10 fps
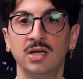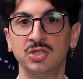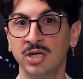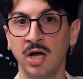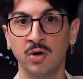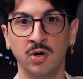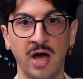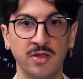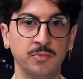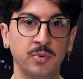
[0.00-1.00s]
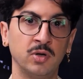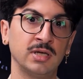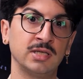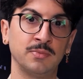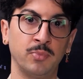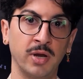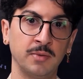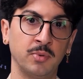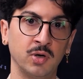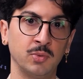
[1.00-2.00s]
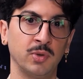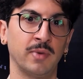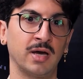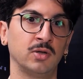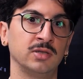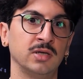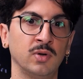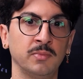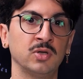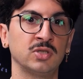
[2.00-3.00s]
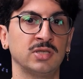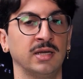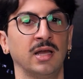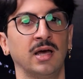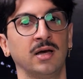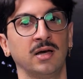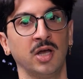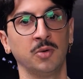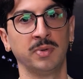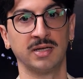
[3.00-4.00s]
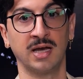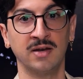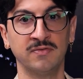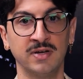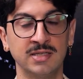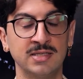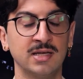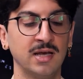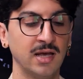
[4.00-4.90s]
Check out our other podcasts, Breakpoint with Michael Dirimos and Urban Canvas.